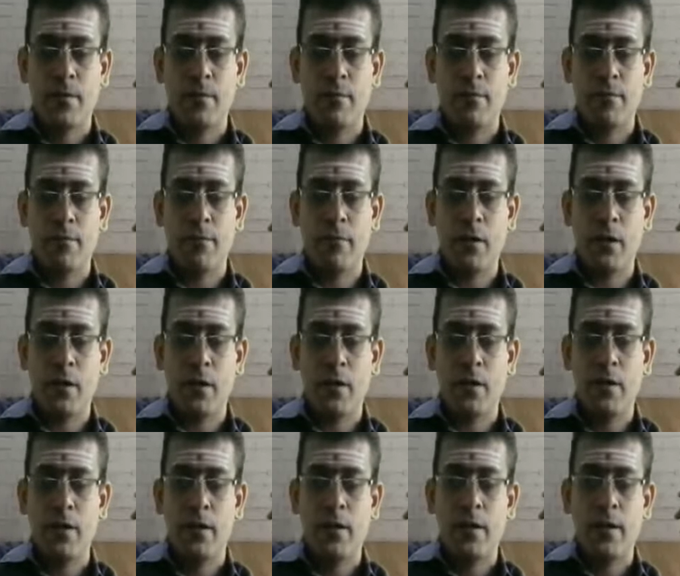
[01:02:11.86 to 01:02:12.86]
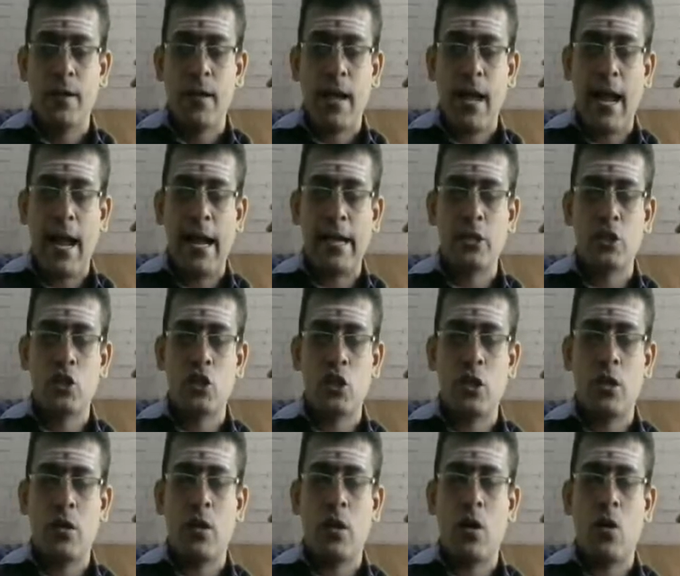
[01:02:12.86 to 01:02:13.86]
for
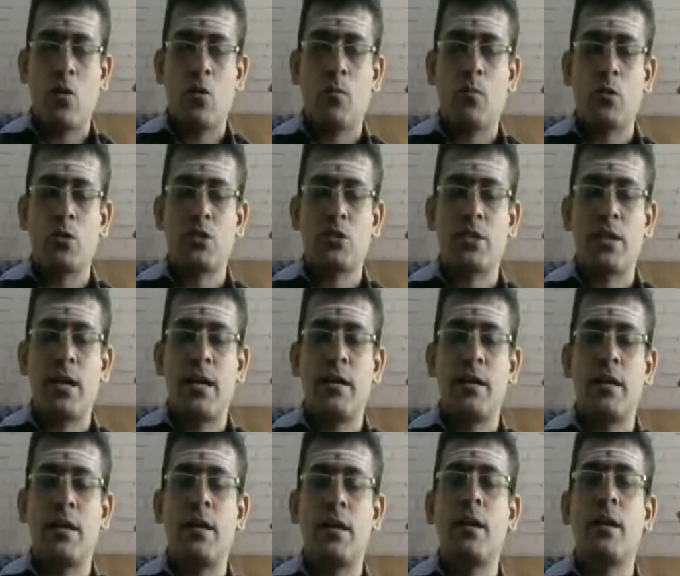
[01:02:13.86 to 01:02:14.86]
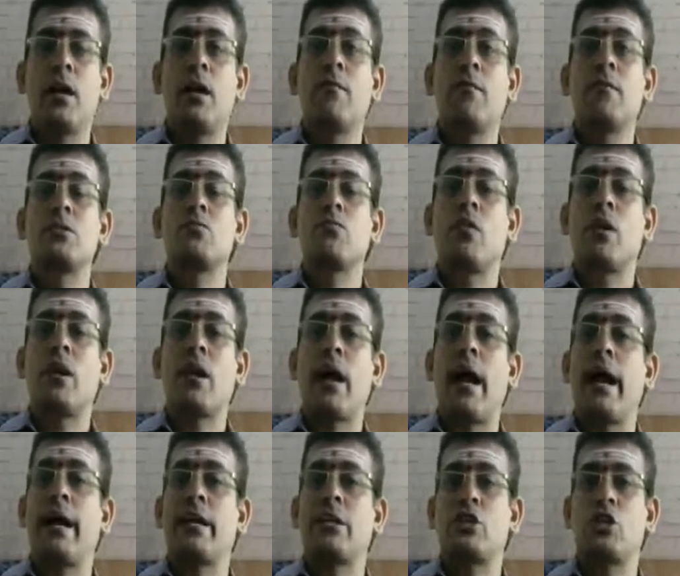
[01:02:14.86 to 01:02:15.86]
actual output. Standard hours for
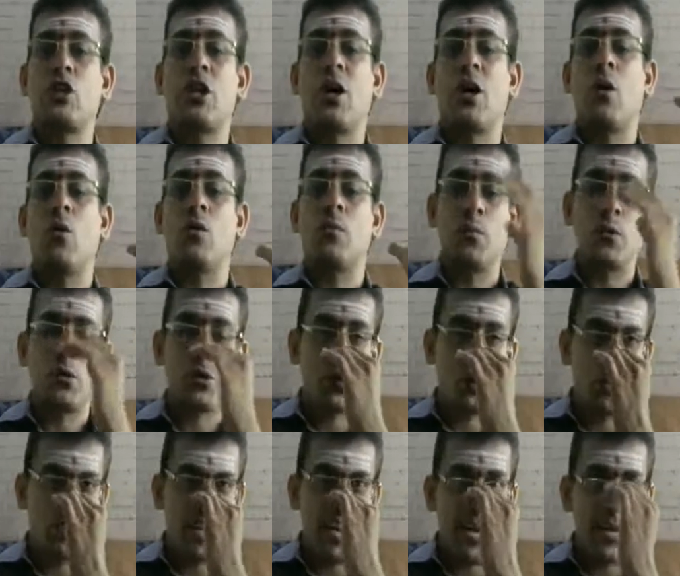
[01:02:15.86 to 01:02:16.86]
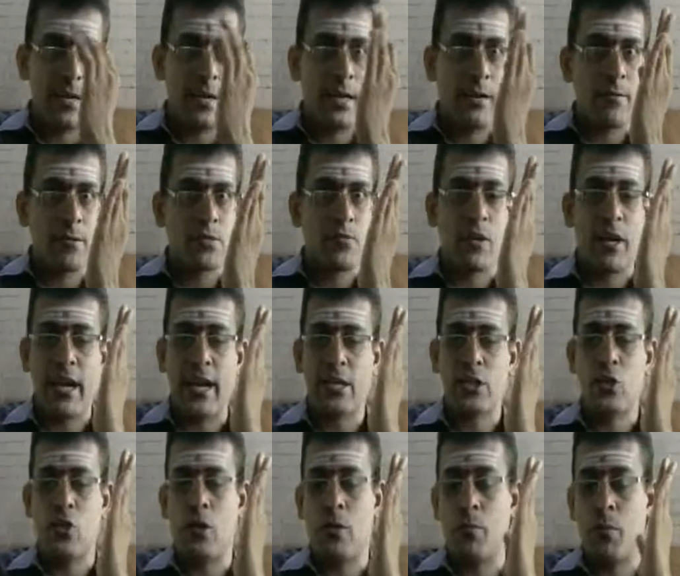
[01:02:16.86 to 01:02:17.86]
actual output. So standard hours for
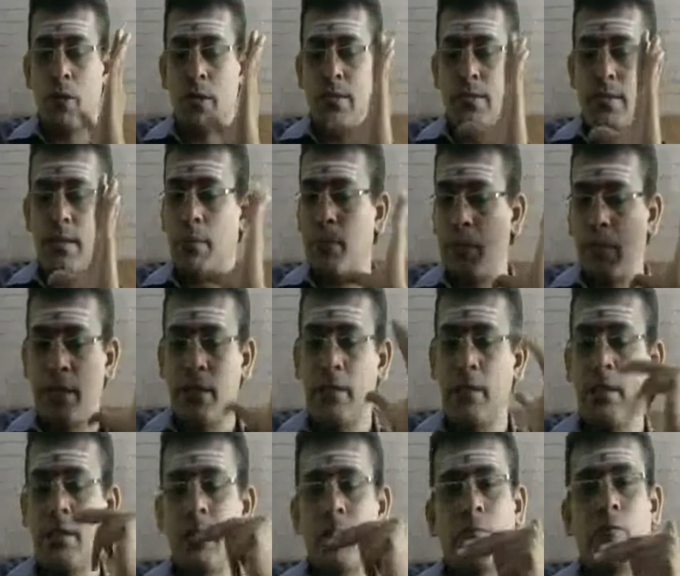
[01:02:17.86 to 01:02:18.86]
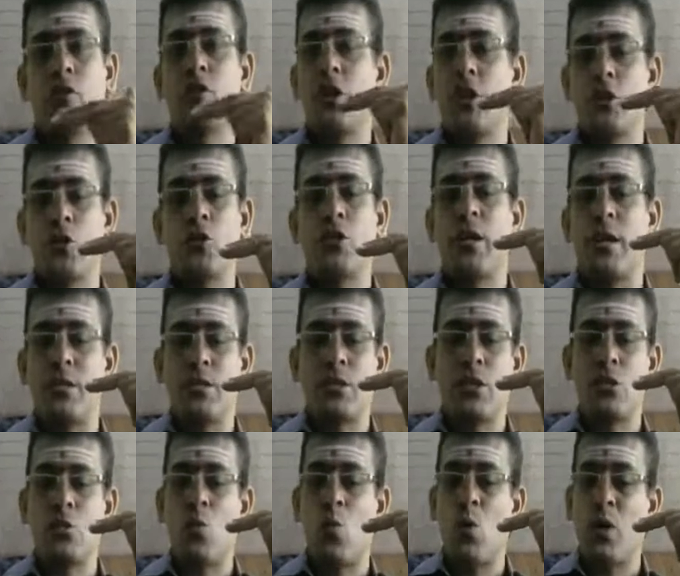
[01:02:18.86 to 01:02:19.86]
actual output is something which I should consider.
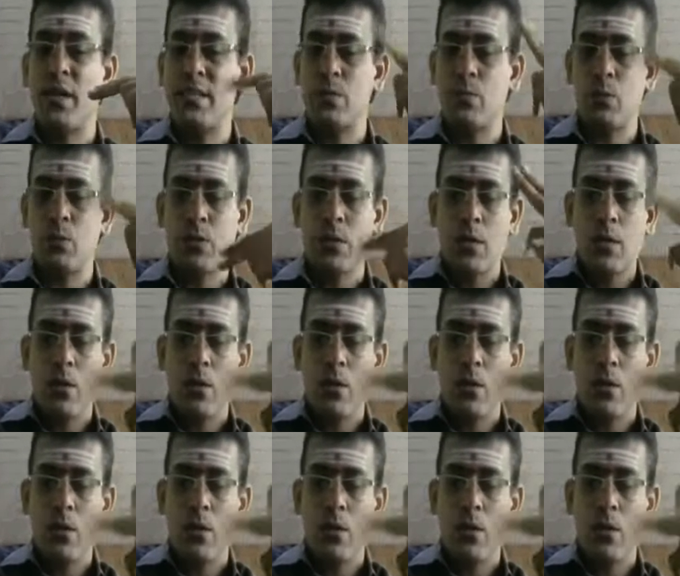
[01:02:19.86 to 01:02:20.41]
So what is